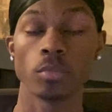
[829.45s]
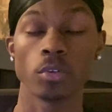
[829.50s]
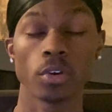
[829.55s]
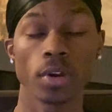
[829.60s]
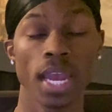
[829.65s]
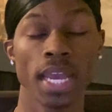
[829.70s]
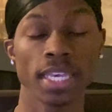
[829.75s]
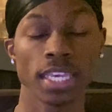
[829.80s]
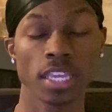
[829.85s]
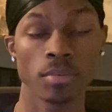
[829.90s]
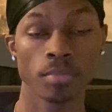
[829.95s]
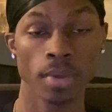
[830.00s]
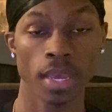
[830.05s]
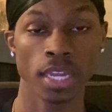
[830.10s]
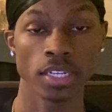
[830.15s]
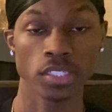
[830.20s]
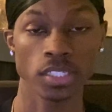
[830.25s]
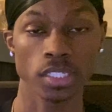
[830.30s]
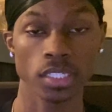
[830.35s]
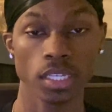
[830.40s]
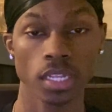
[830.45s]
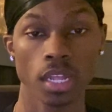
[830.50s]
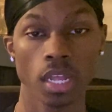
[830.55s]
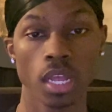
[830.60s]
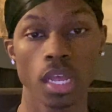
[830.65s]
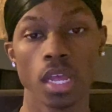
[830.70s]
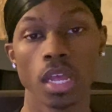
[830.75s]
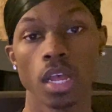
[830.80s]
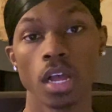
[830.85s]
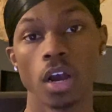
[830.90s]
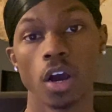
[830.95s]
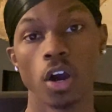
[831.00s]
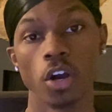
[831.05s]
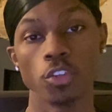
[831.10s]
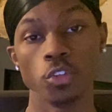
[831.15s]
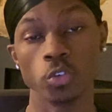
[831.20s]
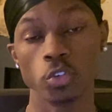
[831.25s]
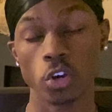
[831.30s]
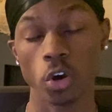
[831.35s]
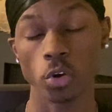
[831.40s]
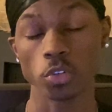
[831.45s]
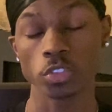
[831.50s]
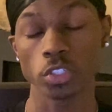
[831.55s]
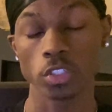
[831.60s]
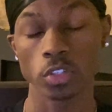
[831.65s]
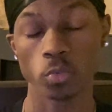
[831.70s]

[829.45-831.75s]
Kraken Magic, you go to the